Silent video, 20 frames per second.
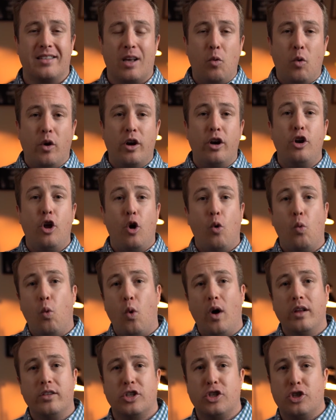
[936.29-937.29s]
I want to know
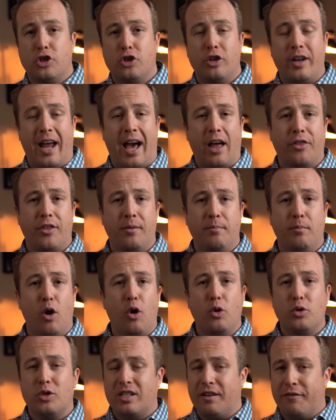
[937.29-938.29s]
what stood out the
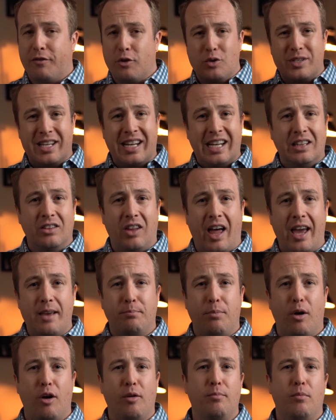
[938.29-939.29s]
most, if there was any
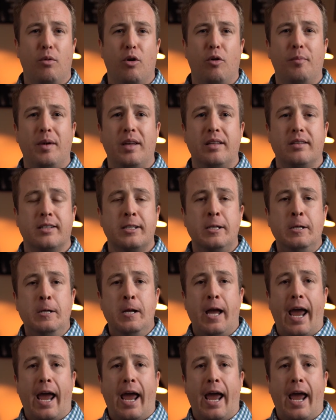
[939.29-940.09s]
light bulb moments,